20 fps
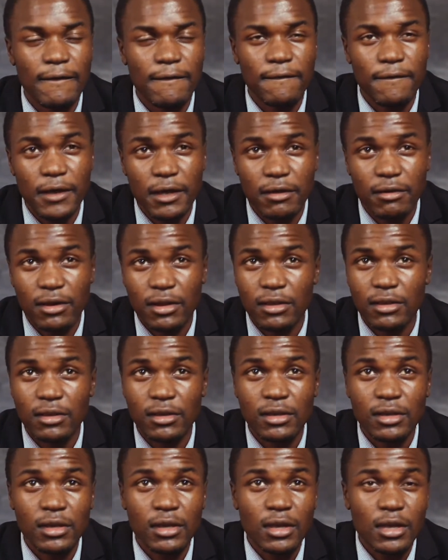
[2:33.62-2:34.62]
very
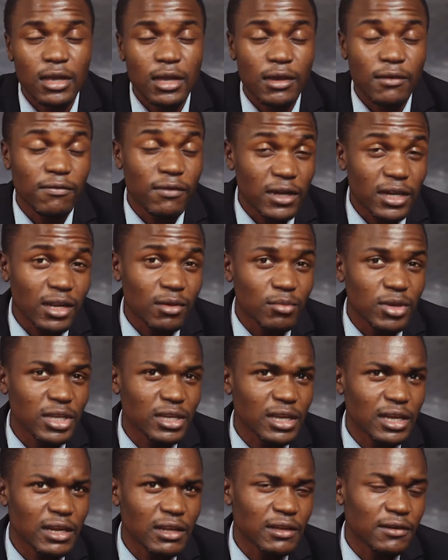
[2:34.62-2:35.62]

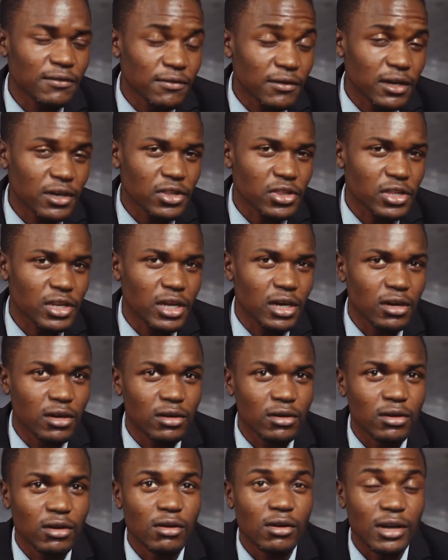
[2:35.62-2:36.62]
fundamental and functional
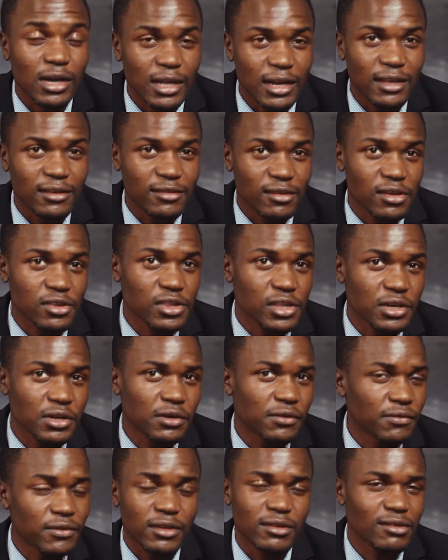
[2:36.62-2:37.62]
organization
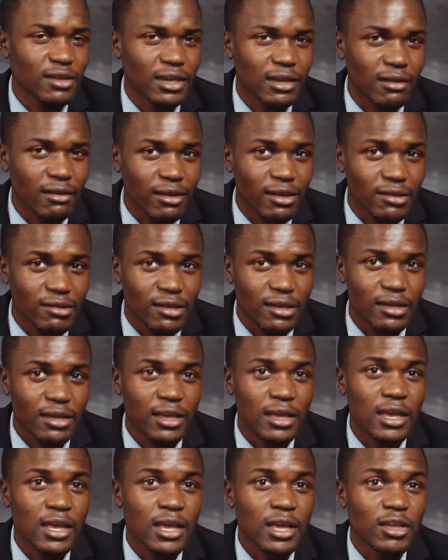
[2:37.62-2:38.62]
of integrity
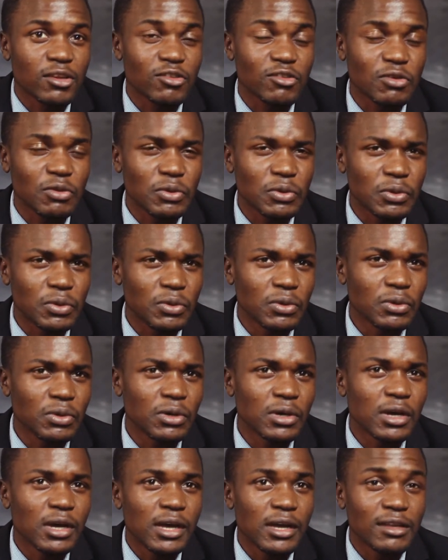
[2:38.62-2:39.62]
to
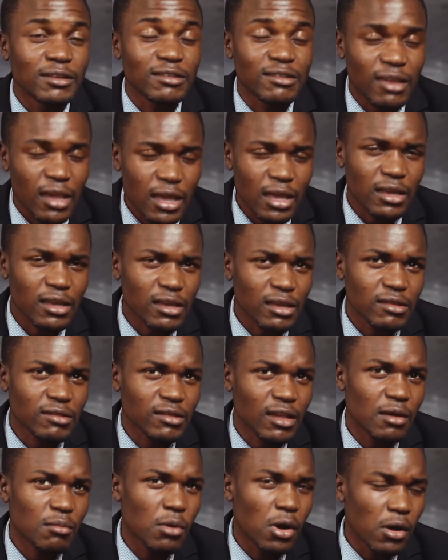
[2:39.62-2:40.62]
take
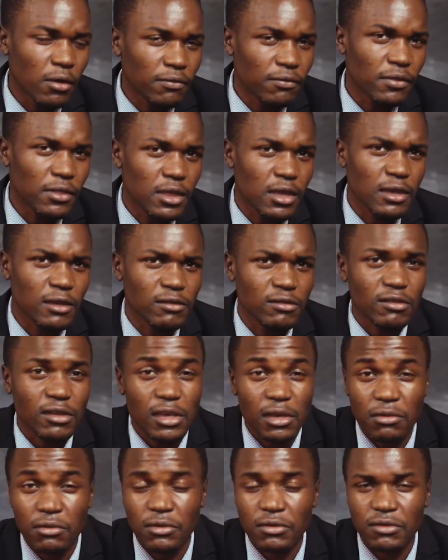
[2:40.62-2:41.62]
some of the
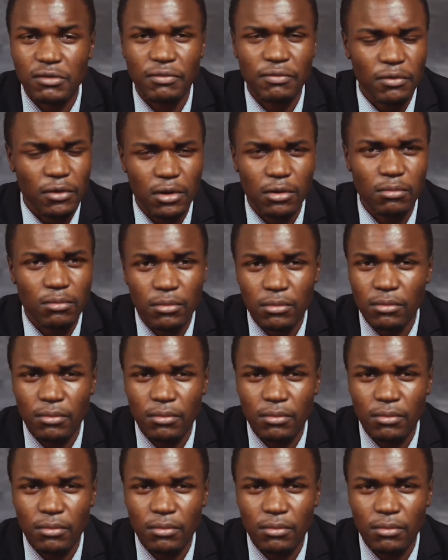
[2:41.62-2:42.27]
skills from